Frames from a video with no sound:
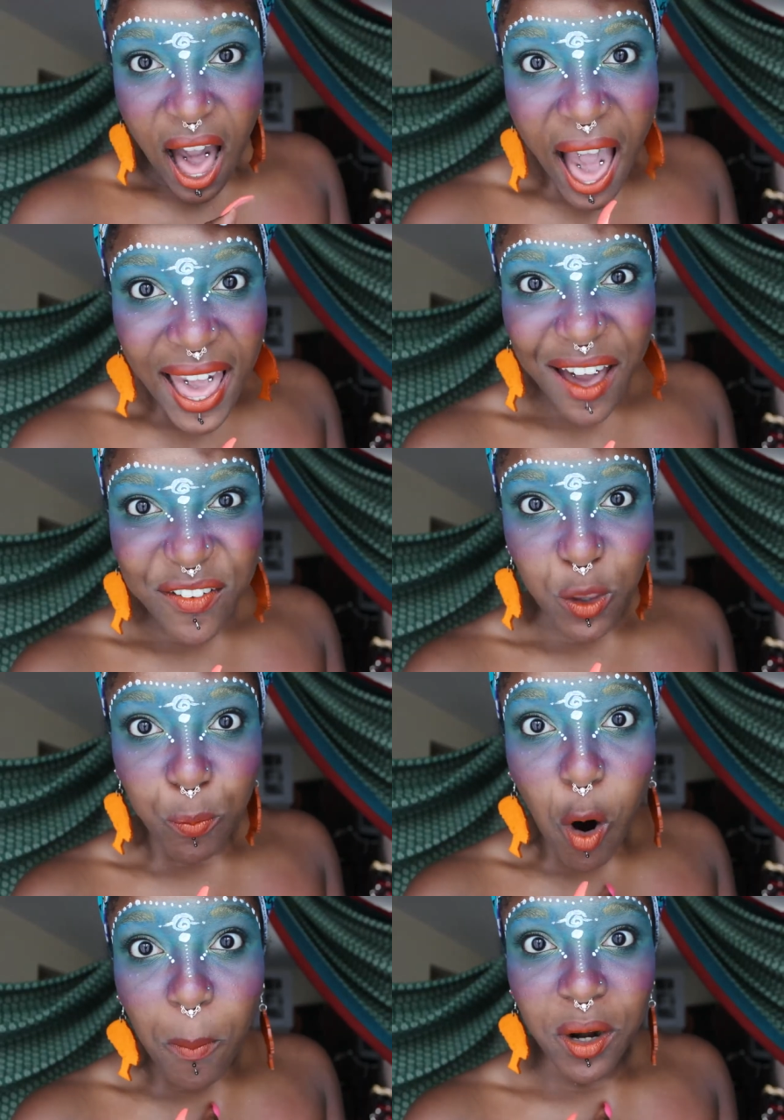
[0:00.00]
I had the
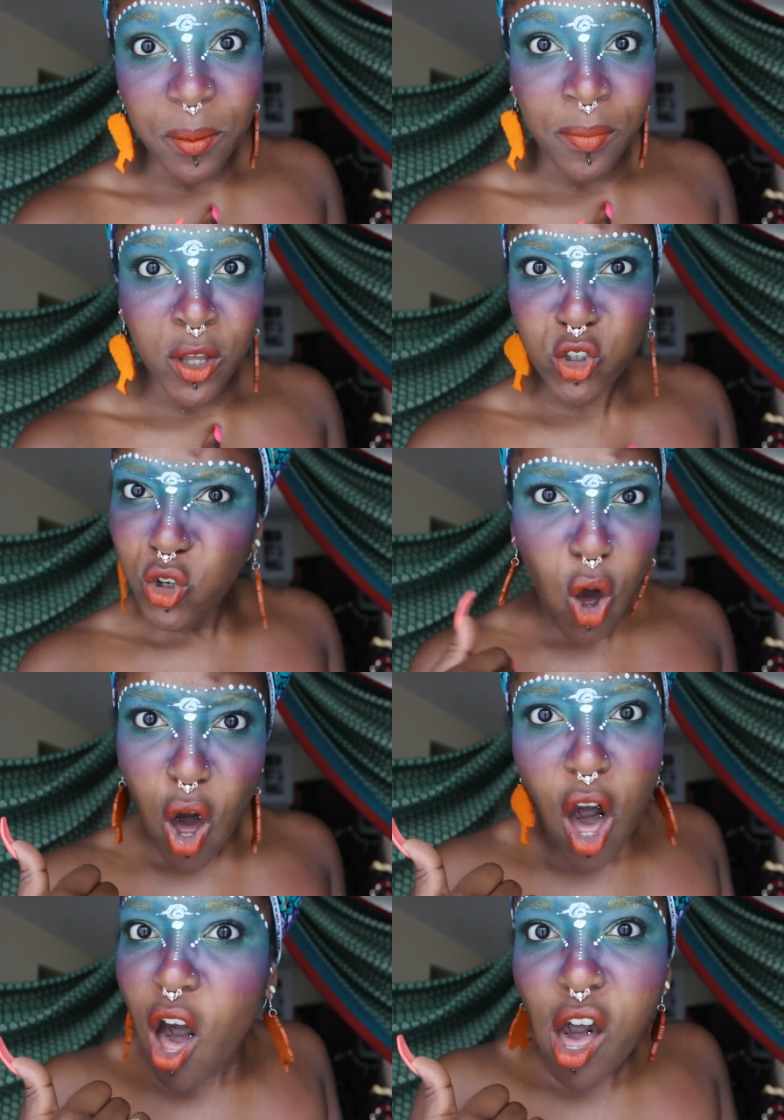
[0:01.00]
problem,
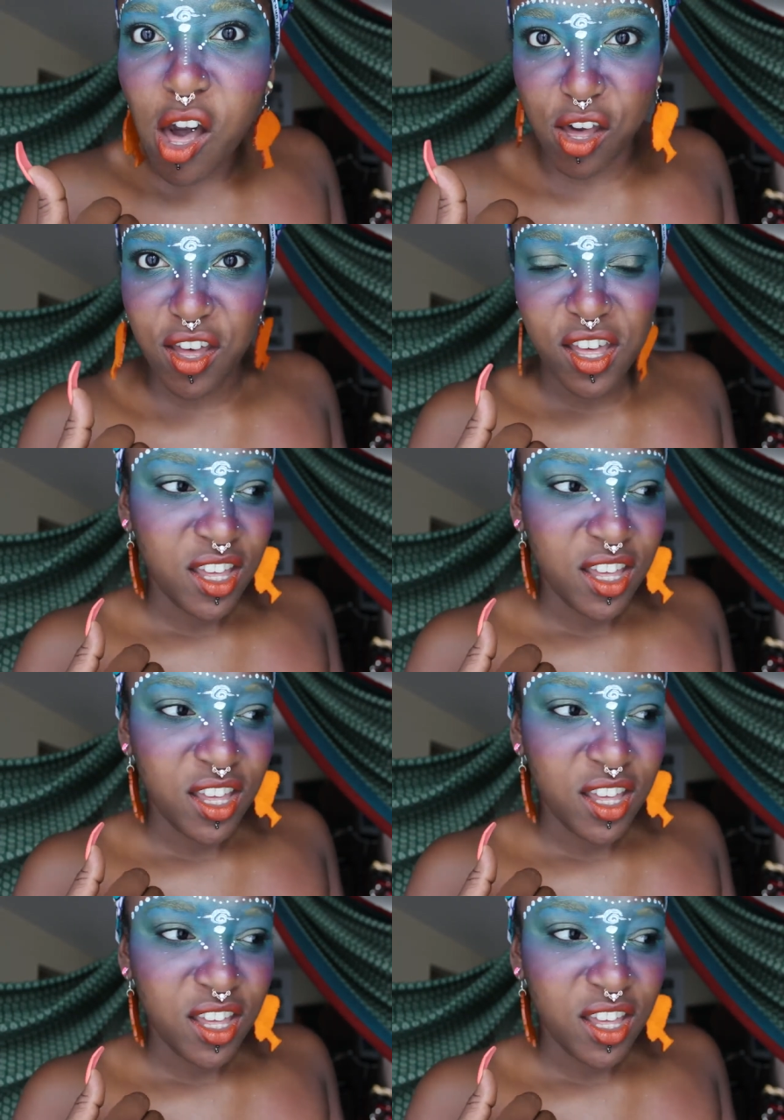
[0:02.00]
not her.